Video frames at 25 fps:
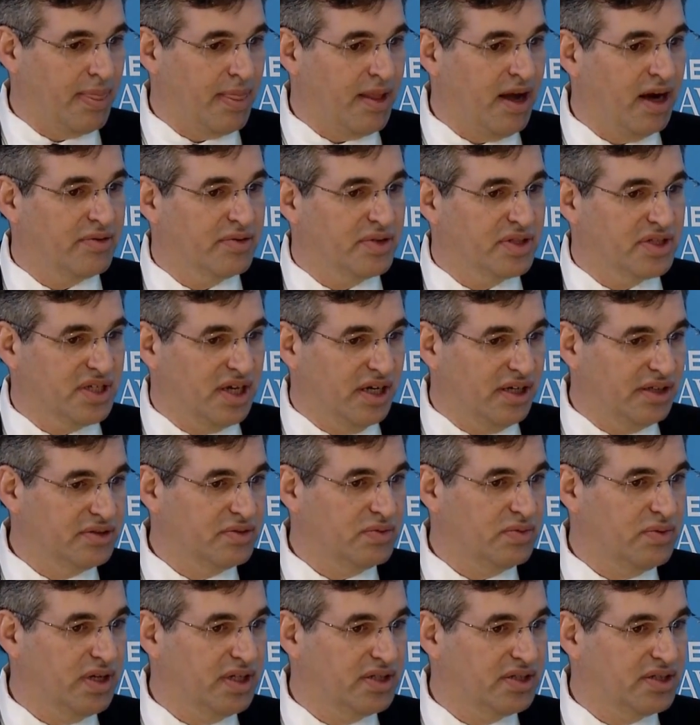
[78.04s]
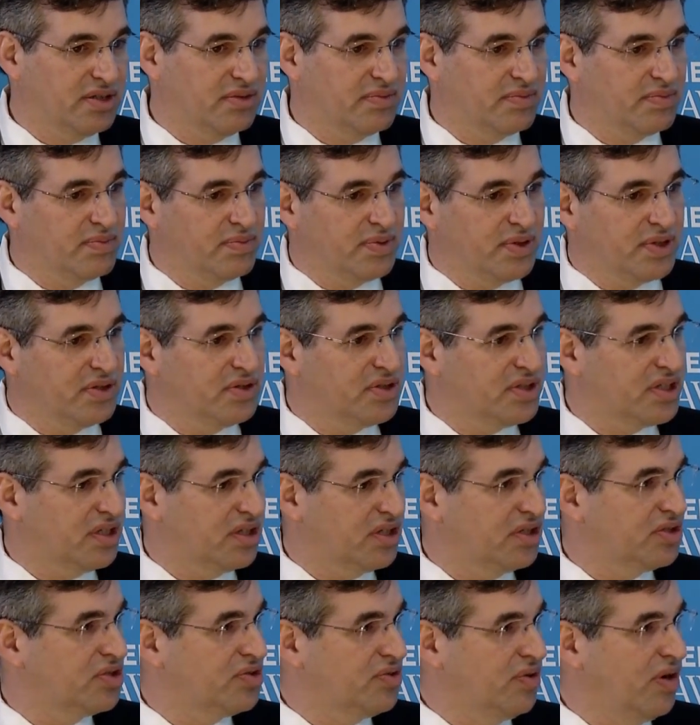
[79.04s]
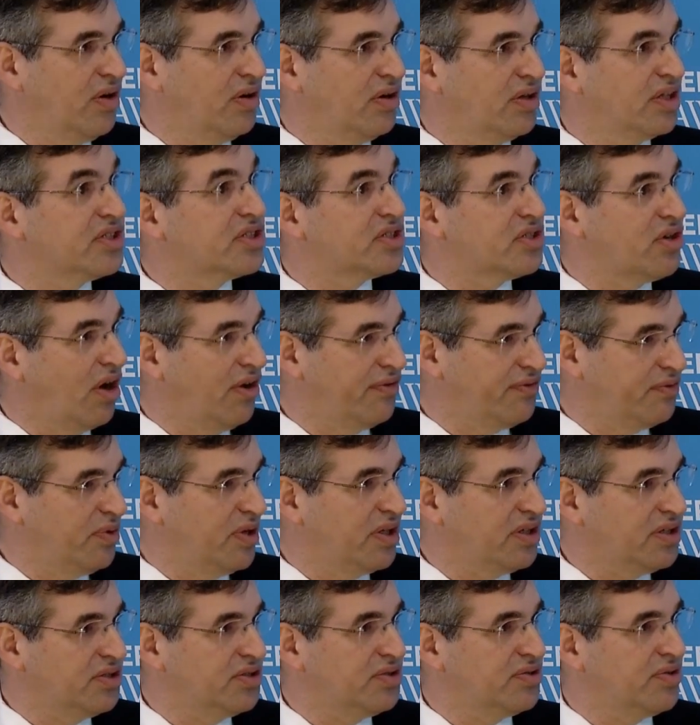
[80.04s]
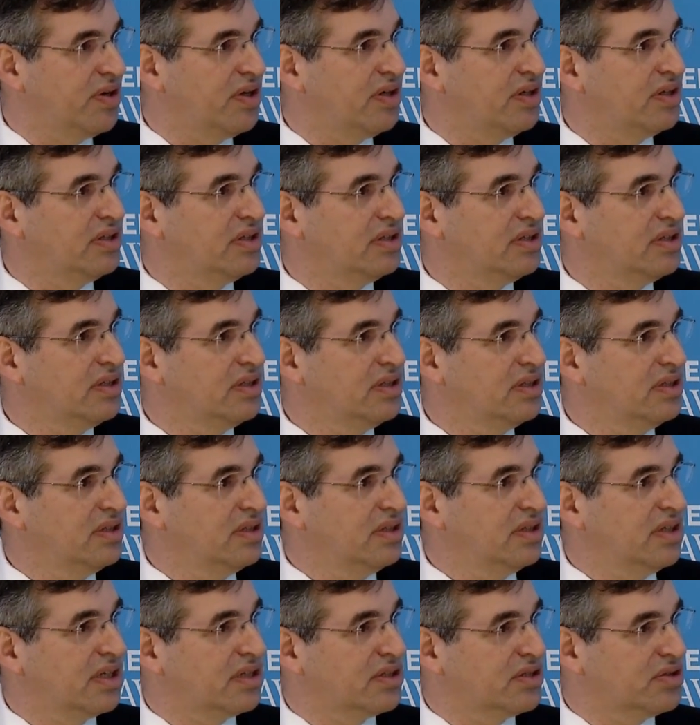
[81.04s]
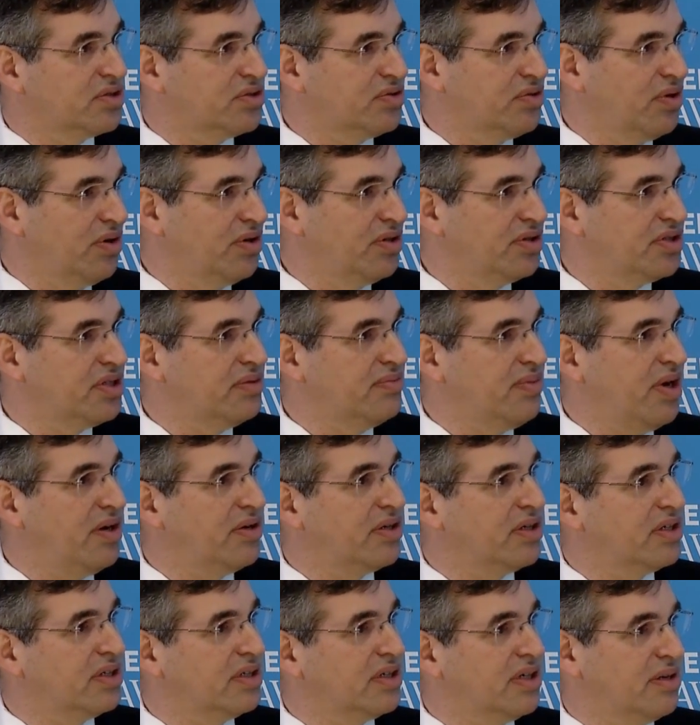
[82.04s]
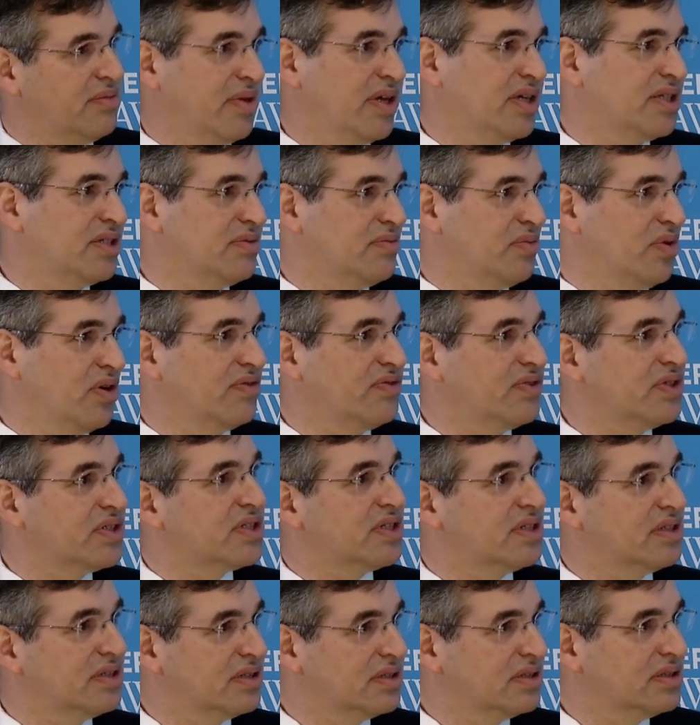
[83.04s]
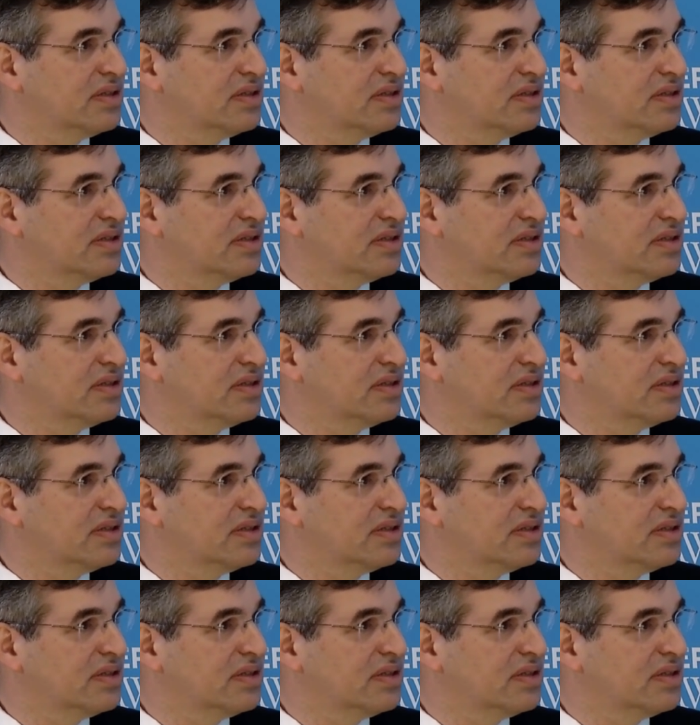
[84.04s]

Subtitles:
our result was to produce a control, a software control, that controls the motor and makes it more efficient.